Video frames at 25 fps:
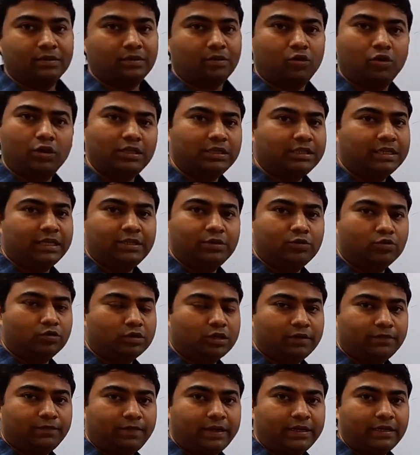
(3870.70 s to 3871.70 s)
Only then you
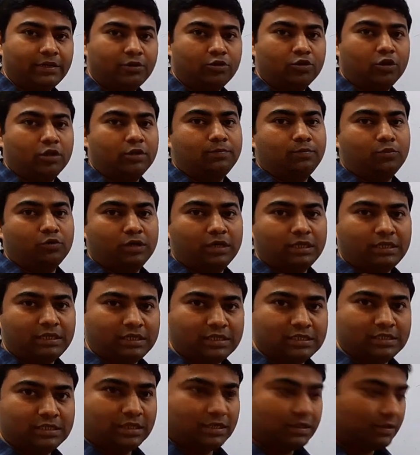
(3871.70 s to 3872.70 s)
can find dot product
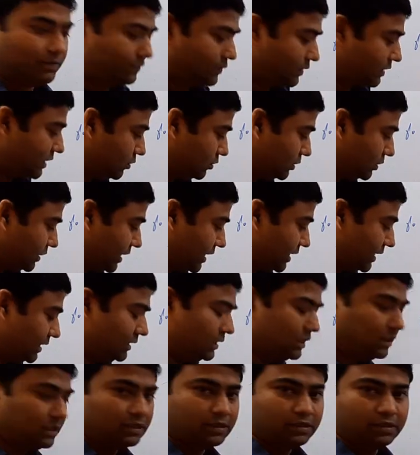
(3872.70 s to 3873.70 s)
easily without
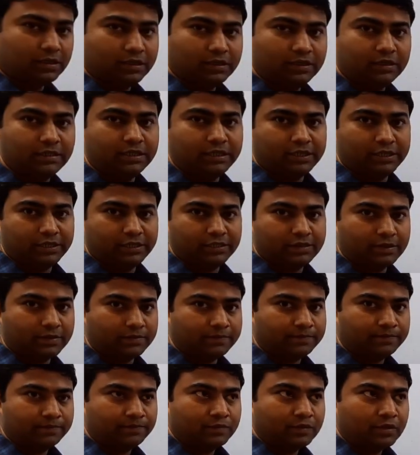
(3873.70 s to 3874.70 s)
carrying integration.
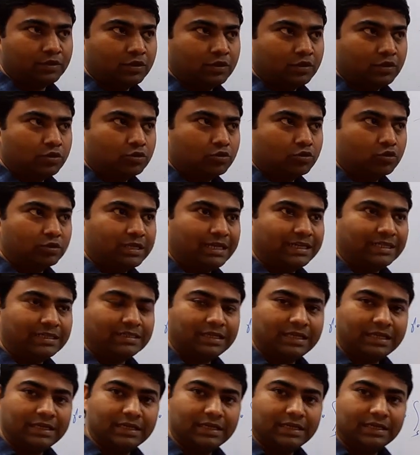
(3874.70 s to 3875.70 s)
So that is
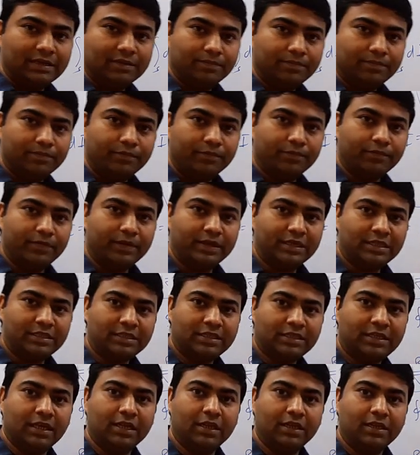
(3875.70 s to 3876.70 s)
the
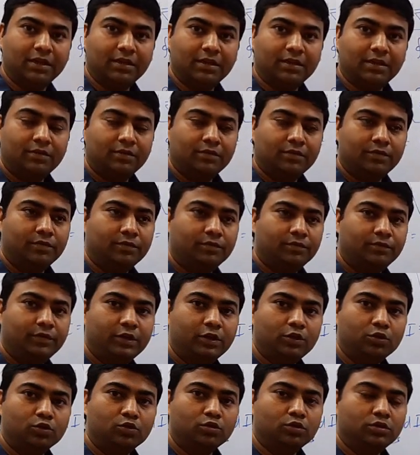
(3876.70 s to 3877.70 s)
skill
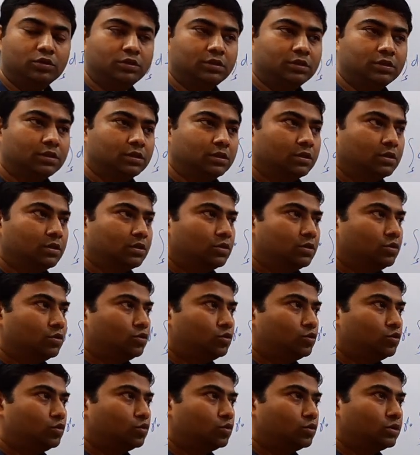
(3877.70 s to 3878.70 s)
we use
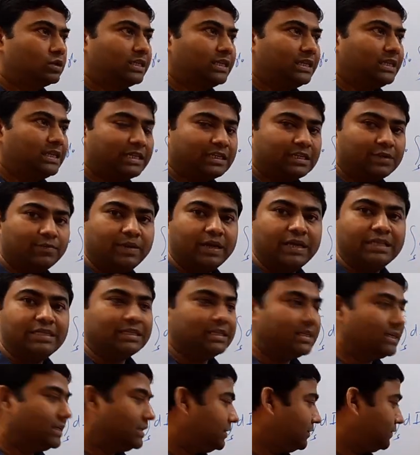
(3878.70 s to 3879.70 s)
to create
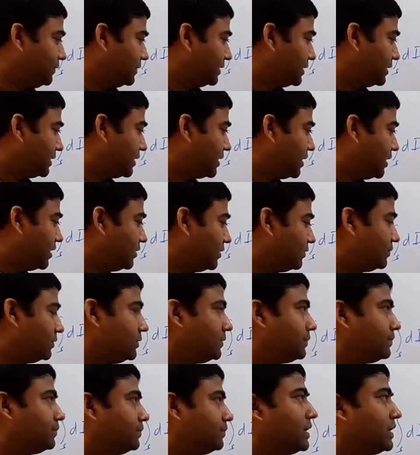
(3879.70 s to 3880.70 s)
imaginary curve
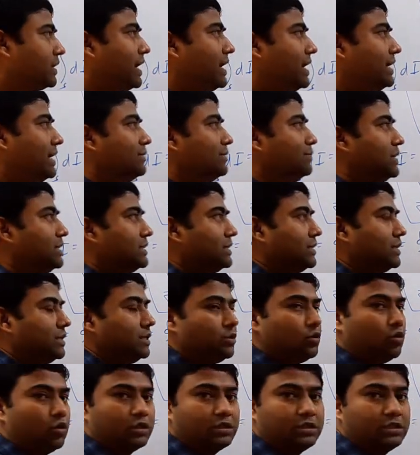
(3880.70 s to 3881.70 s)
and
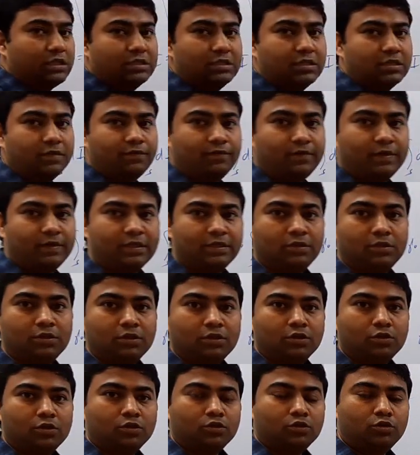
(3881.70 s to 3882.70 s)
imaginary Gaussian surface
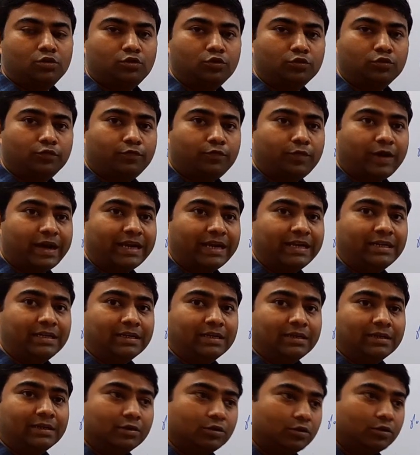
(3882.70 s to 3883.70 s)
to
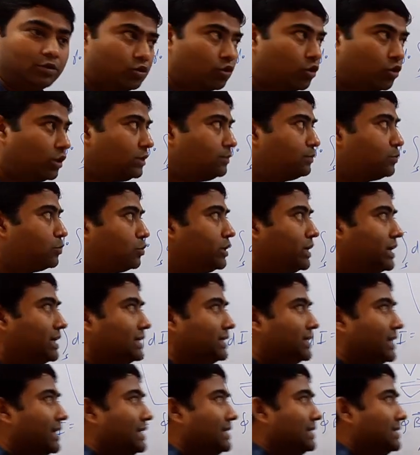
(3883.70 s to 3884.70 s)
find dot
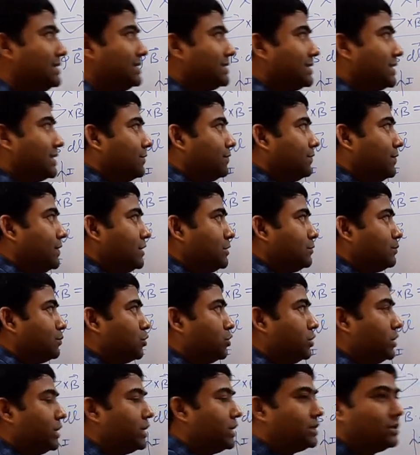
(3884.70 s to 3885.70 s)
product and surface
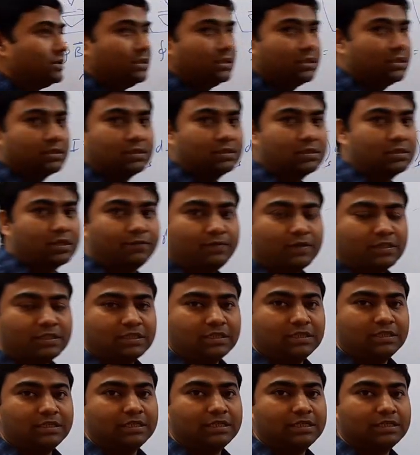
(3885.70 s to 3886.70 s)
product, this surface
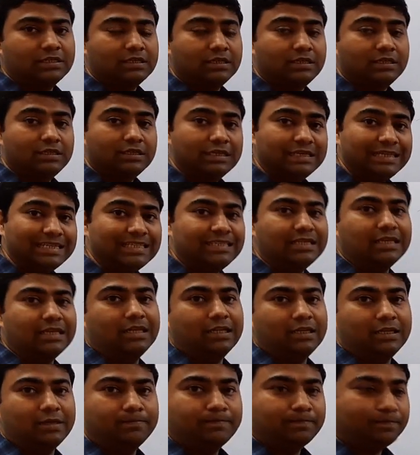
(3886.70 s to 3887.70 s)
integration
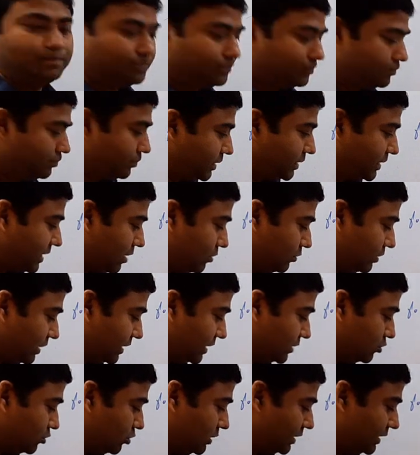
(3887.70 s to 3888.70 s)
easily without
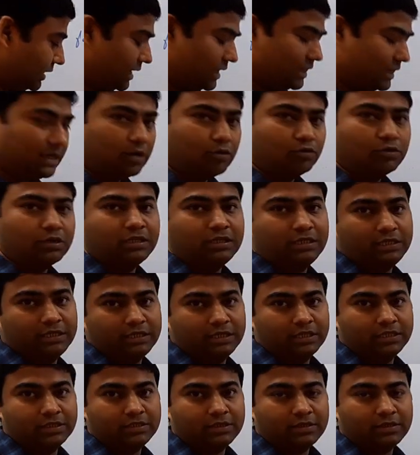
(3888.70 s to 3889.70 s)
actually carrying out
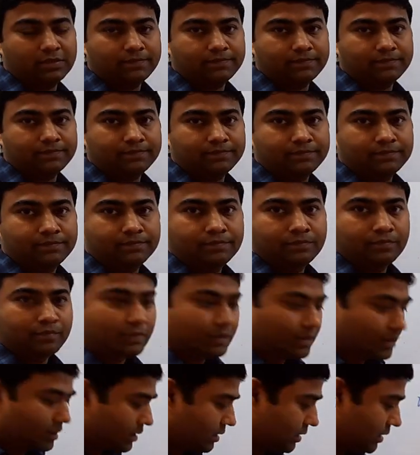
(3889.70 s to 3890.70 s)
integration.
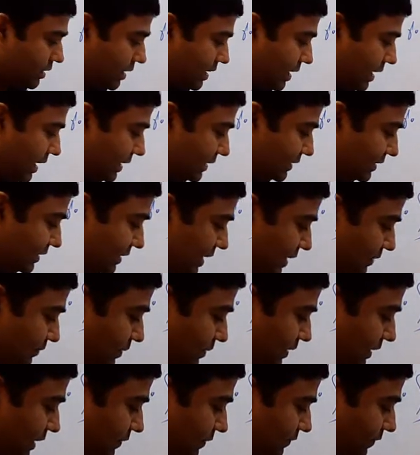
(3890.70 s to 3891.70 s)
And then
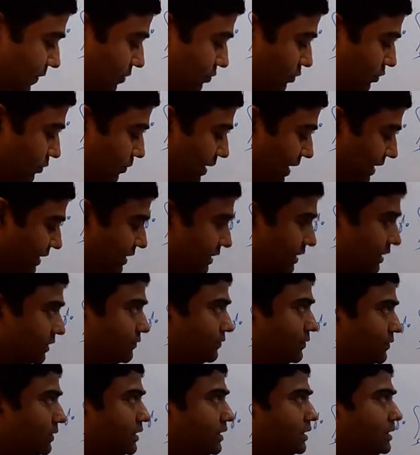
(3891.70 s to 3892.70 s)
we can found magnetic
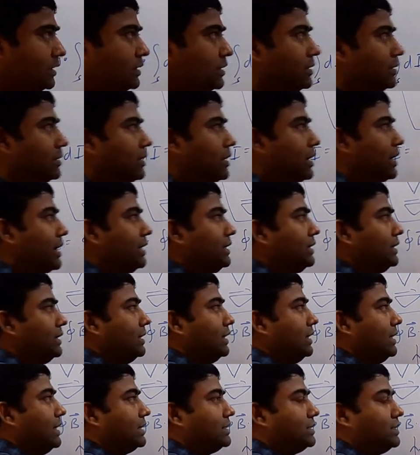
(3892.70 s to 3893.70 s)
field and
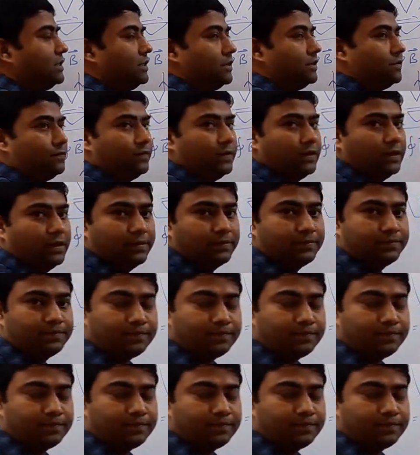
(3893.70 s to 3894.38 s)
electric field.